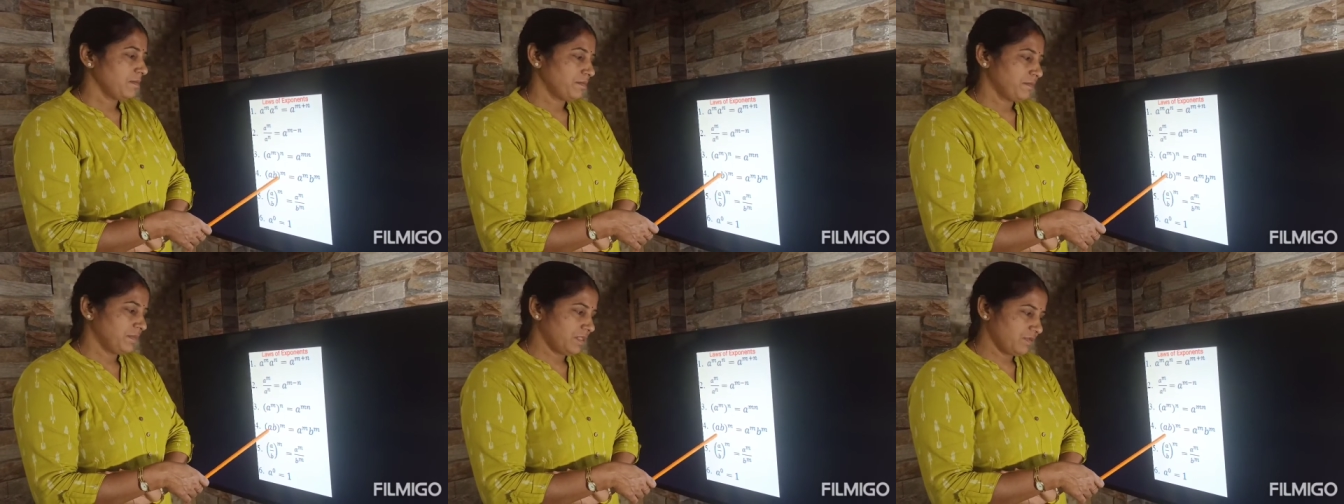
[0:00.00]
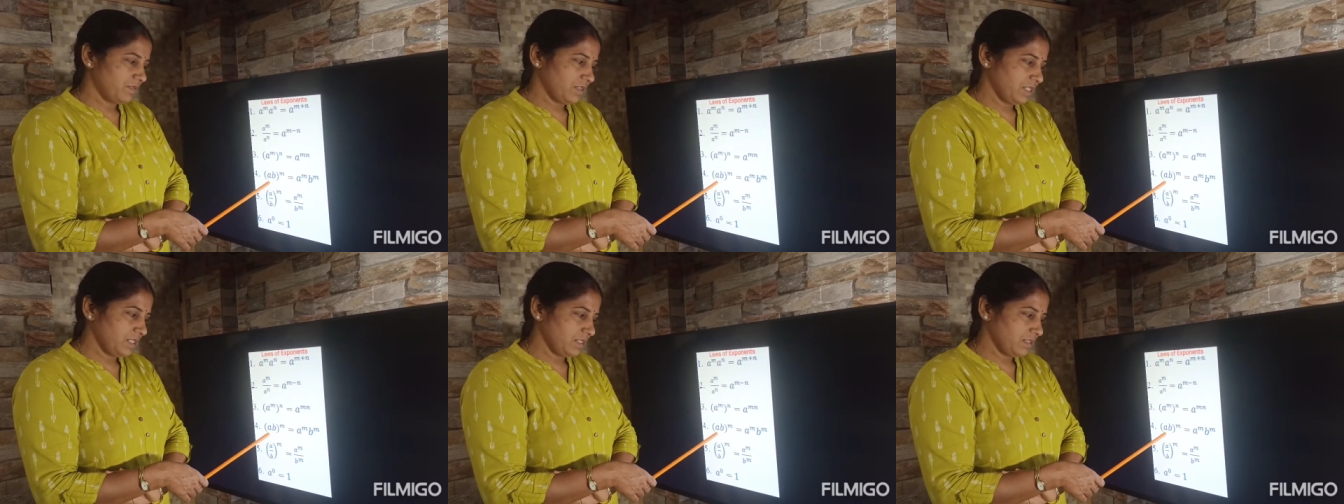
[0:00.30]

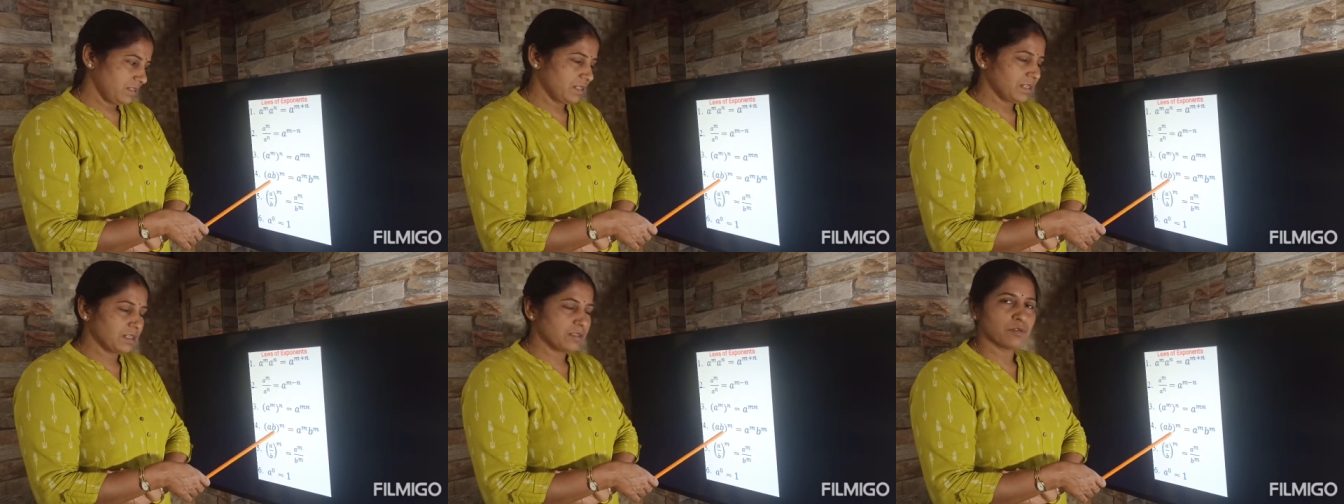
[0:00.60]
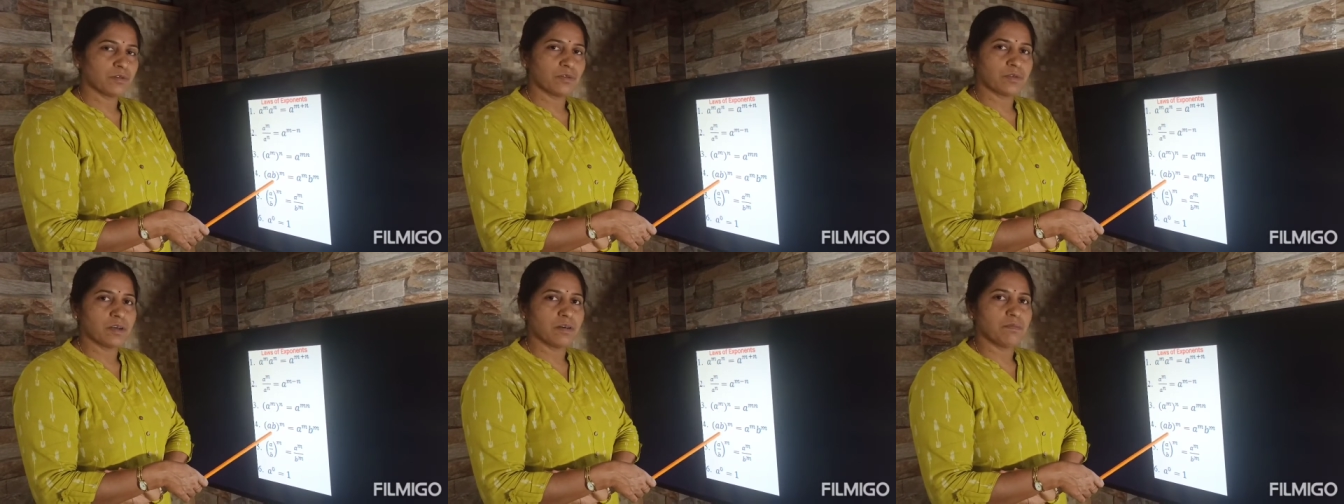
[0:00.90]
between the
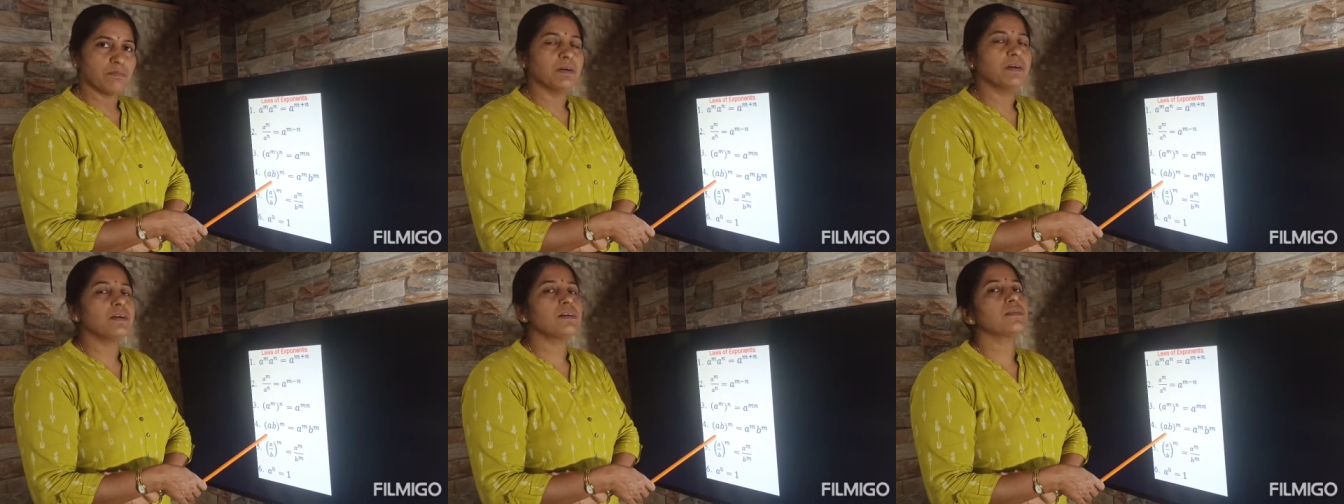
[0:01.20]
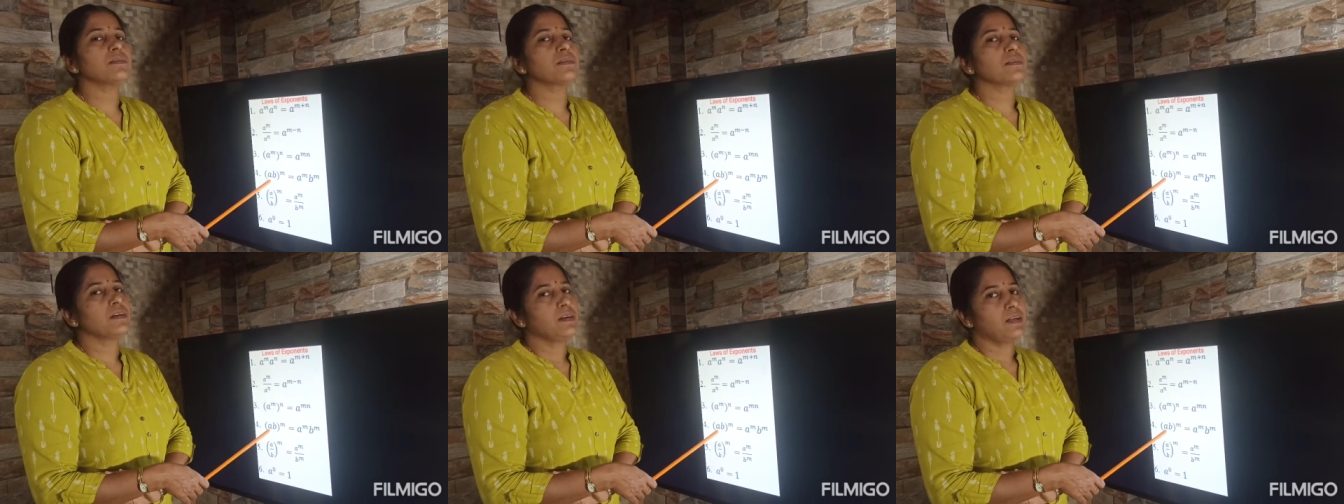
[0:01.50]
two
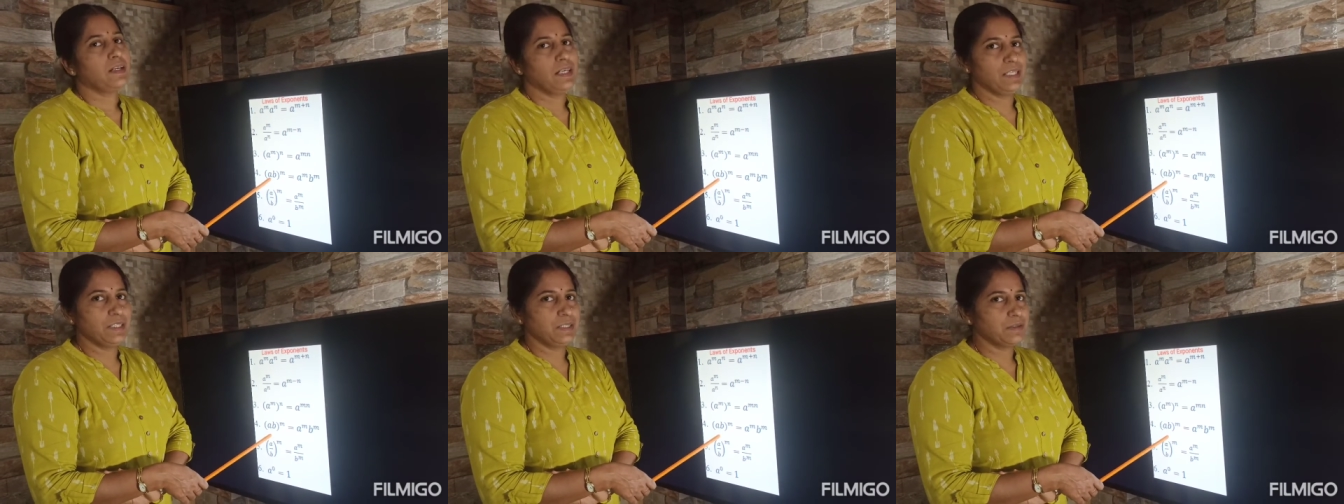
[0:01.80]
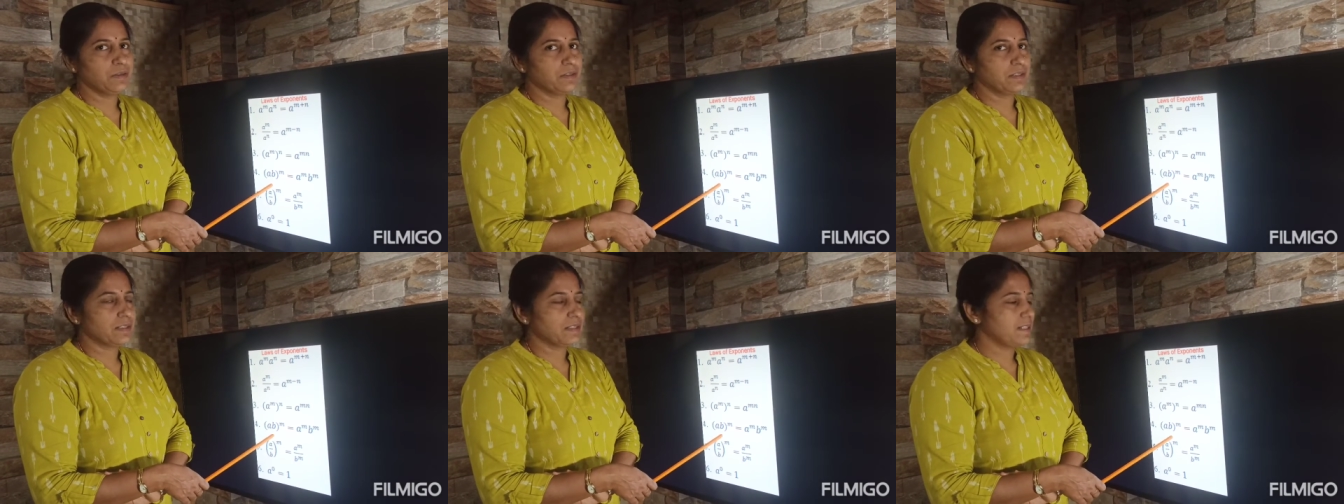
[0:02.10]
numbers
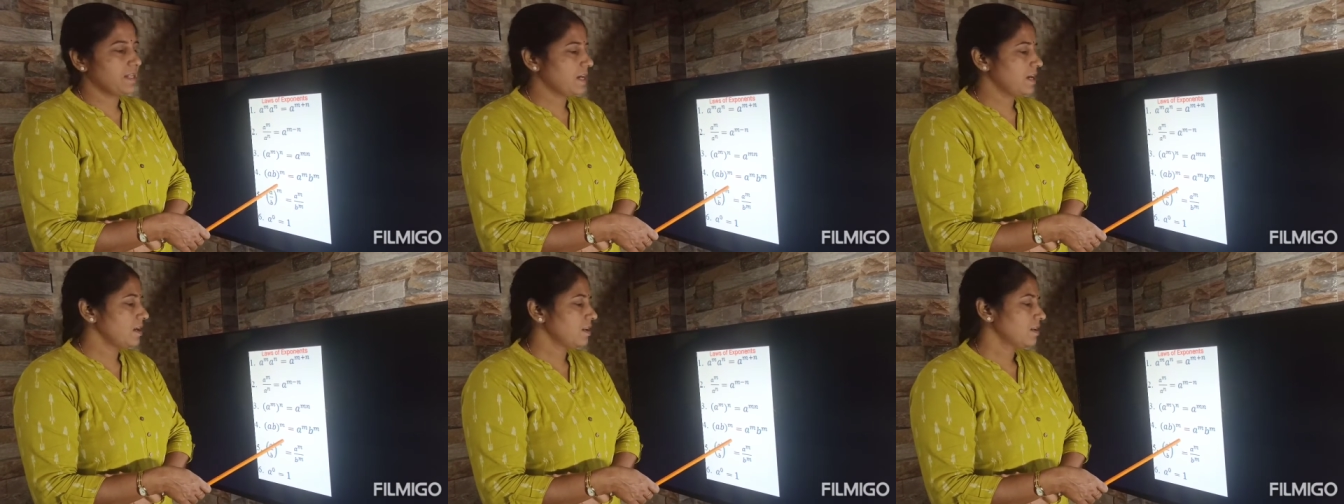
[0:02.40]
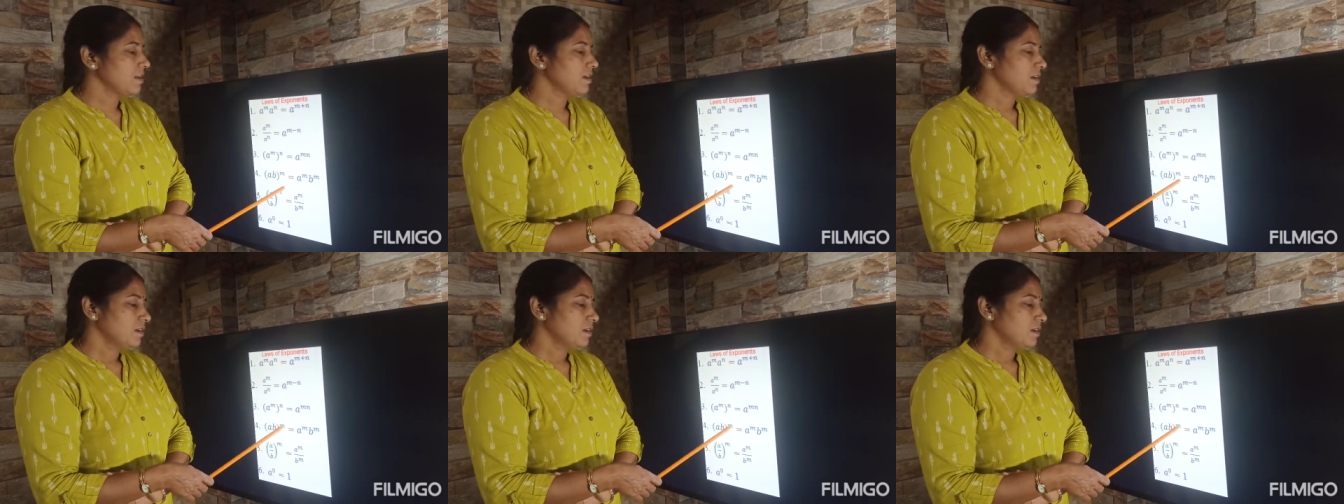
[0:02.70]
into is there,